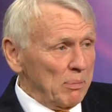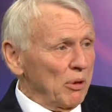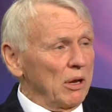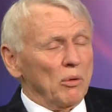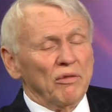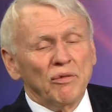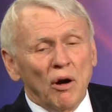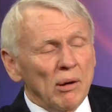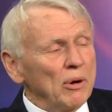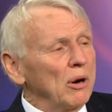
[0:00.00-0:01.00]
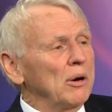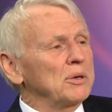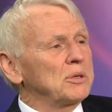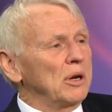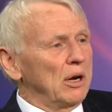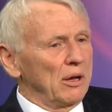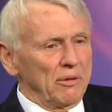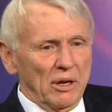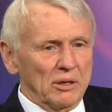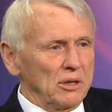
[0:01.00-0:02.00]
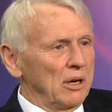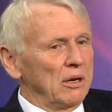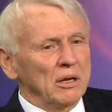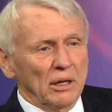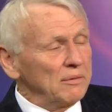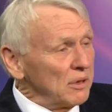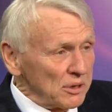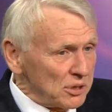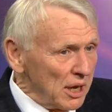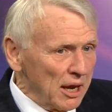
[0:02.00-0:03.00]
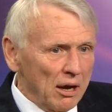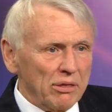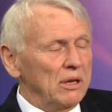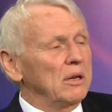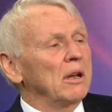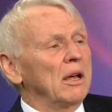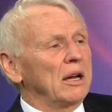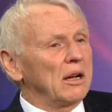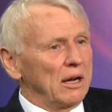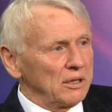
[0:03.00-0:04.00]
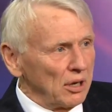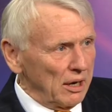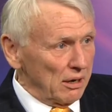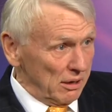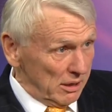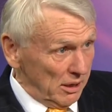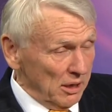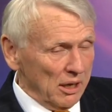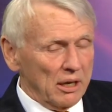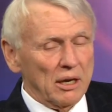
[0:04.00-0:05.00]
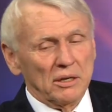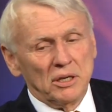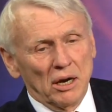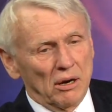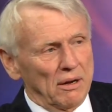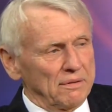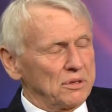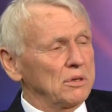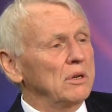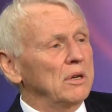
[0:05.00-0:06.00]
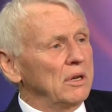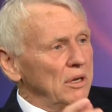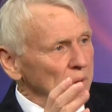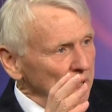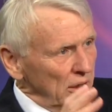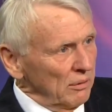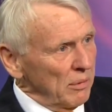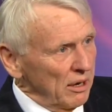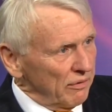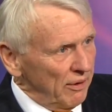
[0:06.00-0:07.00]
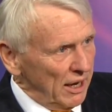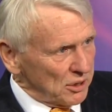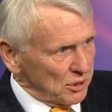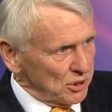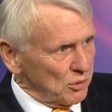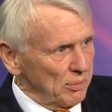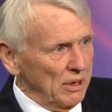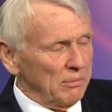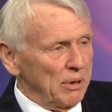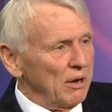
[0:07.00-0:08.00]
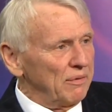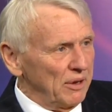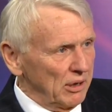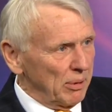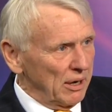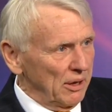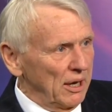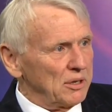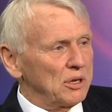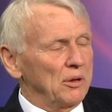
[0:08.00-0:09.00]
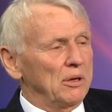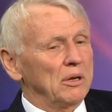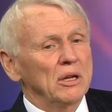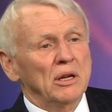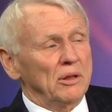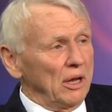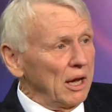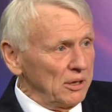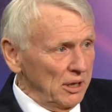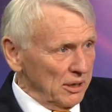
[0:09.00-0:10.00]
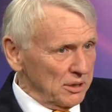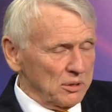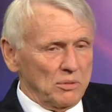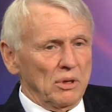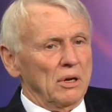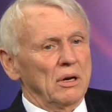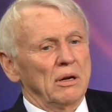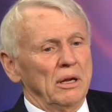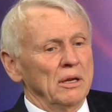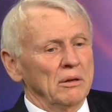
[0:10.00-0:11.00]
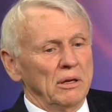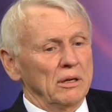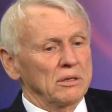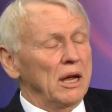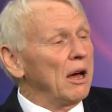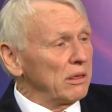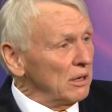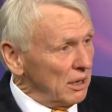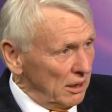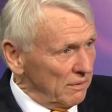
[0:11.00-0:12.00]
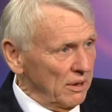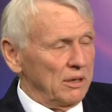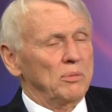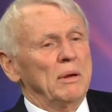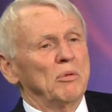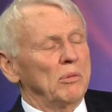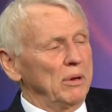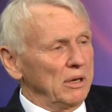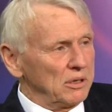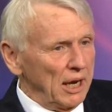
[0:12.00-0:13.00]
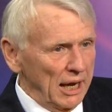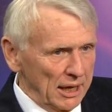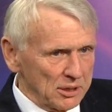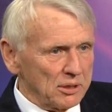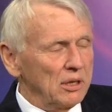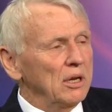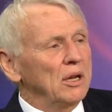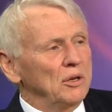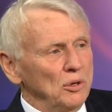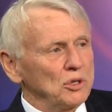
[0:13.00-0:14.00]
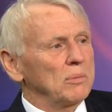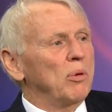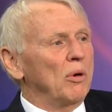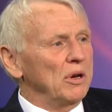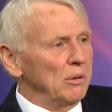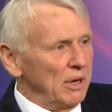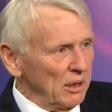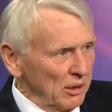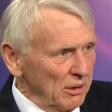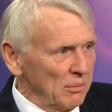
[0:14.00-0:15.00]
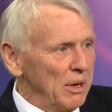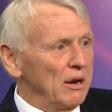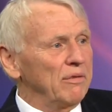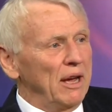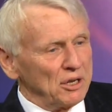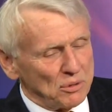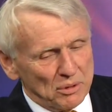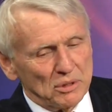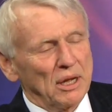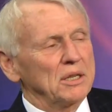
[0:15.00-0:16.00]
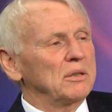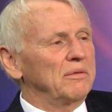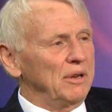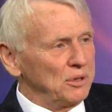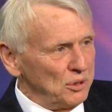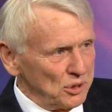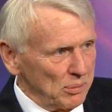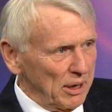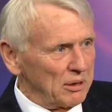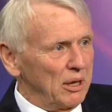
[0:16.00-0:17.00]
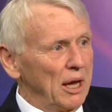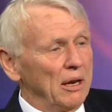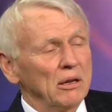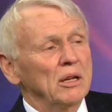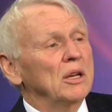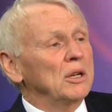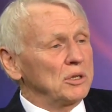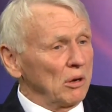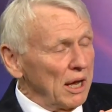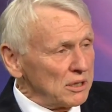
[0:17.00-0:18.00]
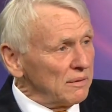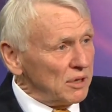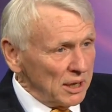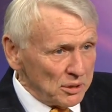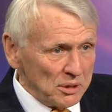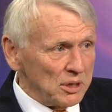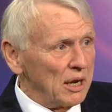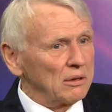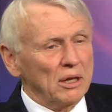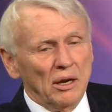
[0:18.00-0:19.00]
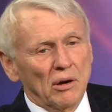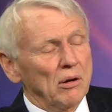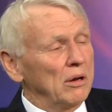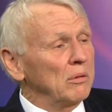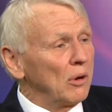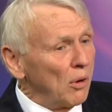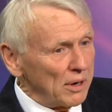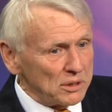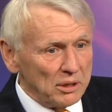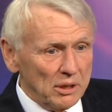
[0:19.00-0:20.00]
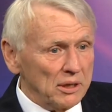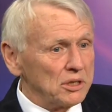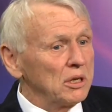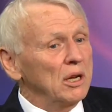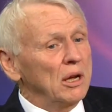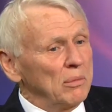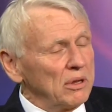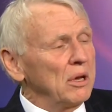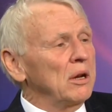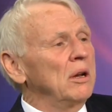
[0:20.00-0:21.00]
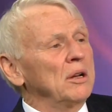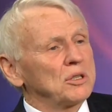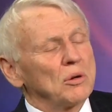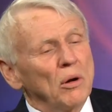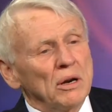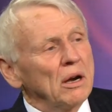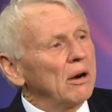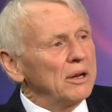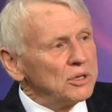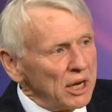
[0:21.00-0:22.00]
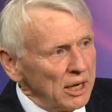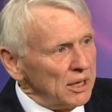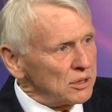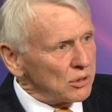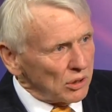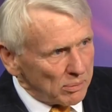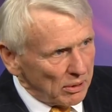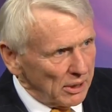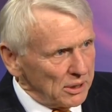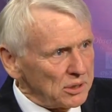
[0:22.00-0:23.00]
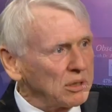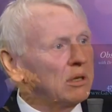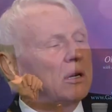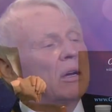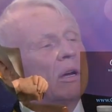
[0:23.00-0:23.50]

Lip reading: people that were farmers that lived in the South, they didn't like high tariffs. New England manufacturers were being benefited by that. So the ideas in the South, in any event, people were being taxed to support New England manufacturers. Lots of issues about that. So lots of tensions out there in regards to this. But then an extraordinary change took place